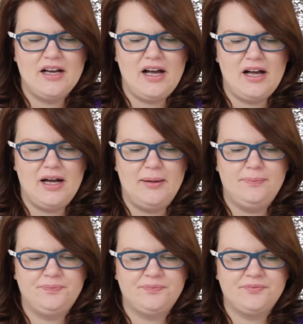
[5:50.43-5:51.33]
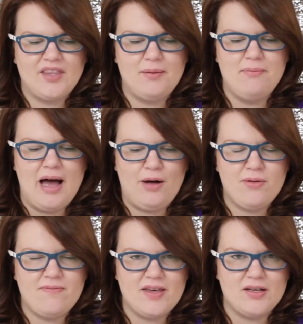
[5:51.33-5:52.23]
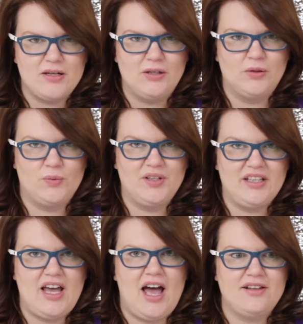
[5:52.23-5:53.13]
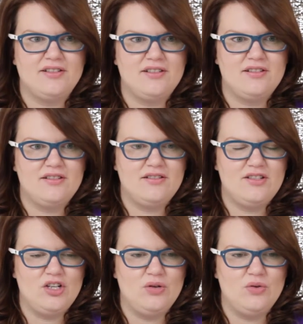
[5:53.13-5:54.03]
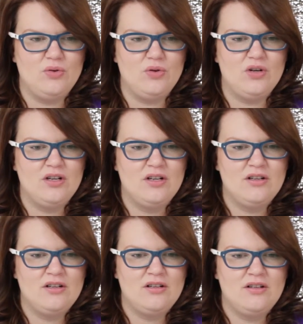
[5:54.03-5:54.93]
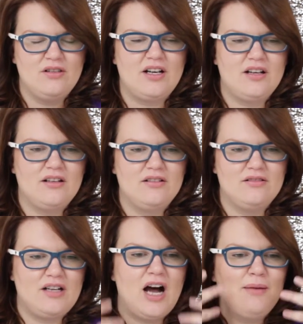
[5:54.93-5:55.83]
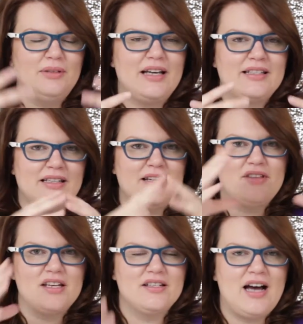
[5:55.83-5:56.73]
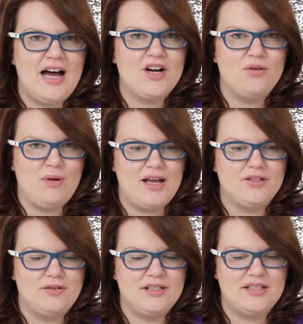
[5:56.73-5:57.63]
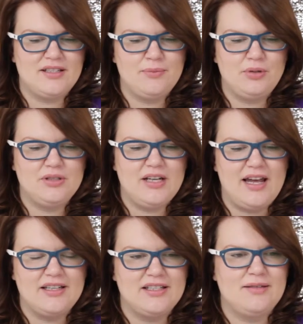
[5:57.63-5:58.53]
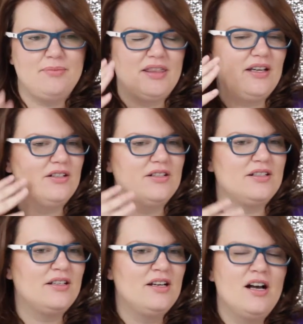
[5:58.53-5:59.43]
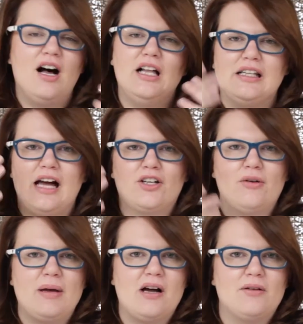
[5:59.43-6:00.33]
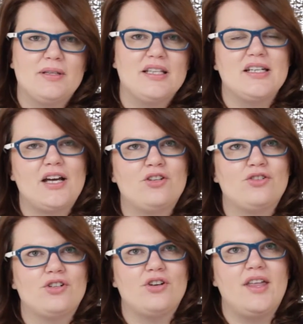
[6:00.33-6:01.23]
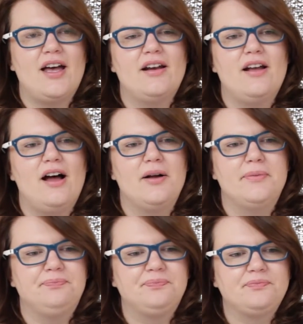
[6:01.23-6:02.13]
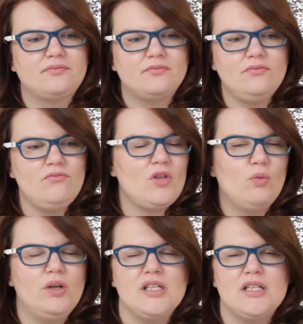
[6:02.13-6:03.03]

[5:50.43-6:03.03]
the mouthfeel really adds to the complexity of the entire wine. So it has a simple taste, but there's a lot going on with the texture that really